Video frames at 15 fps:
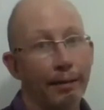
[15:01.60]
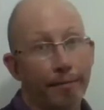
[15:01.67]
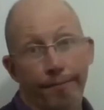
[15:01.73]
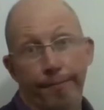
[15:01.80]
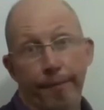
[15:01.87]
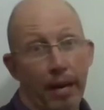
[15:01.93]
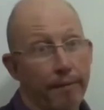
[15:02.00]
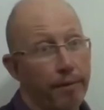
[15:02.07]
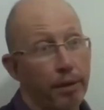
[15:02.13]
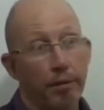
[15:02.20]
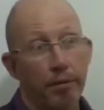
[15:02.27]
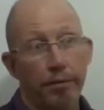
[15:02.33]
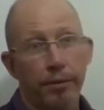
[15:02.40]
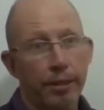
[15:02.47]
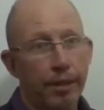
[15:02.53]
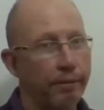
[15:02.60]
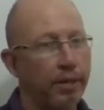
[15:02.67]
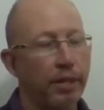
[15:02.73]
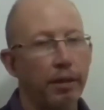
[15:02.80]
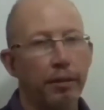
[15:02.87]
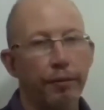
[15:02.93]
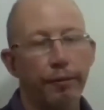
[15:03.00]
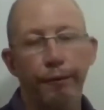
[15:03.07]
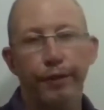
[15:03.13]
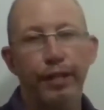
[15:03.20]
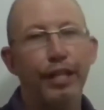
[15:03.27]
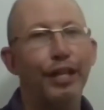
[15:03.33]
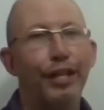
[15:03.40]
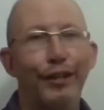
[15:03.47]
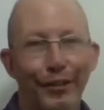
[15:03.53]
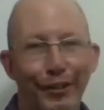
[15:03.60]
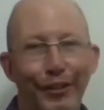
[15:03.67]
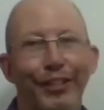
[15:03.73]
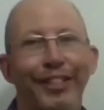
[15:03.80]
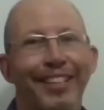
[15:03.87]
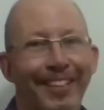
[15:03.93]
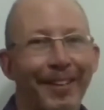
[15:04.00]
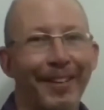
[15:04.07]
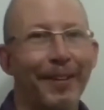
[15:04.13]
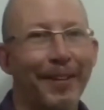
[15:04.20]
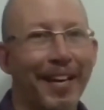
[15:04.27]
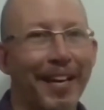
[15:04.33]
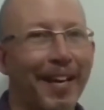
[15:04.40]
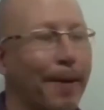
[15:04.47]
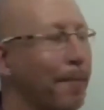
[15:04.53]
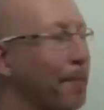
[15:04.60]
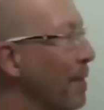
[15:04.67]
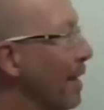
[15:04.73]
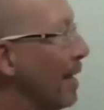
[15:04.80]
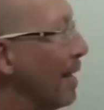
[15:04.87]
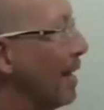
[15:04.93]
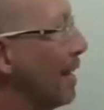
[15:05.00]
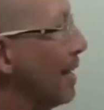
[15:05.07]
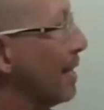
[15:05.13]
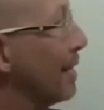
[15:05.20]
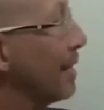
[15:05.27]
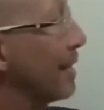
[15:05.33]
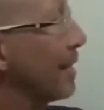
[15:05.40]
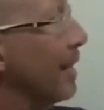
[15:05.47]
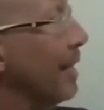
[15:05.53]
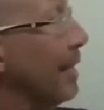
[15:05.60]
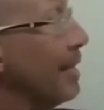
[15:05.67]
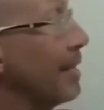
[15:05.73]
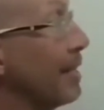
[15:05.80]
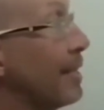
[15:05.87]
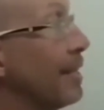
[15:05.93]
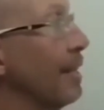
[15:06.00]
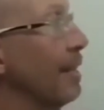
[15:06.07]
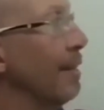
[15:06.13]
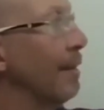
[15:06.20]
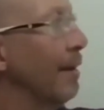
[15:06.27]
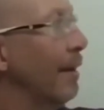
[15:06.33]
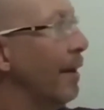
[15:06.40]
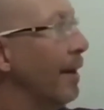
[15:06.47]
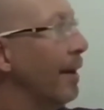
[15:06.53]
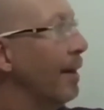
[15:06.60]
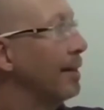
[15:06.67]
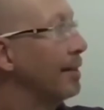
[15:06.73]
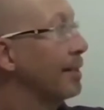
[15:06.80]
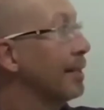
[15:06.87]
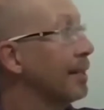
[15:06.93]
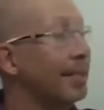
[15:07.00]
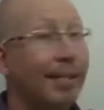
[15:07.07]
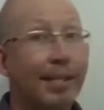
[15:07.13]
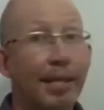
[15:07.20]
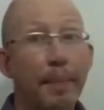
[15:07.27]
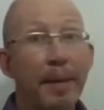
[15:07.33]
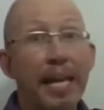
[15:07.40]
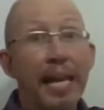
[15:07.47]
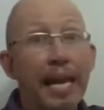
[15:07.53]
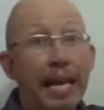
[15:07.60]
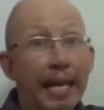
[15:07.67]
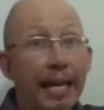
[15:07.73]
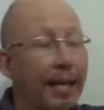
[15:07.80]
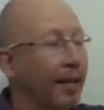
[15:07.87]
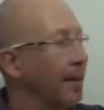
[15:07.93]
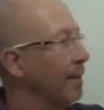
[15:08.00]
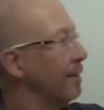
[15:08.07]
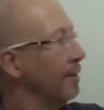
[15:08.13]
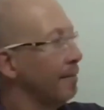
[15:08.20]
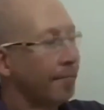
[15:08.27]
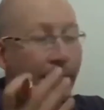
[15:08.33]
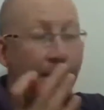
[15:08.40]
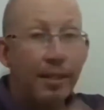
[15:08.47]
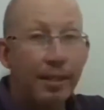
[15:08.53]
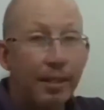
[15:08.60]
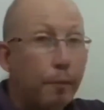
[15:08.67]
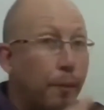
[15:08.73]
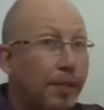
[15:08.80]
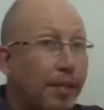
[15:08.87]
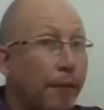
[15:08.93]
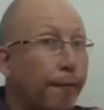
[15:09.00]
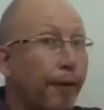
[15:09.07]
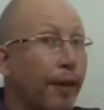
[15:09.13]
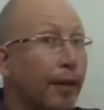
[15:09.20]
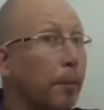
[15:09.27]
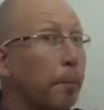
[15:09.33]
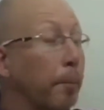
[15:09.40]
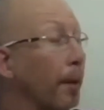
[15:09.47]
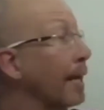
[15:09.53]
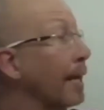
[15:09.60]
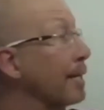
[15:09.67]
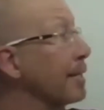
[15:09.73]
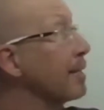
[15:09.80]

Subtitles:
5 years, 7 years, 15 years, okay? Since the beginning, that's a specific place,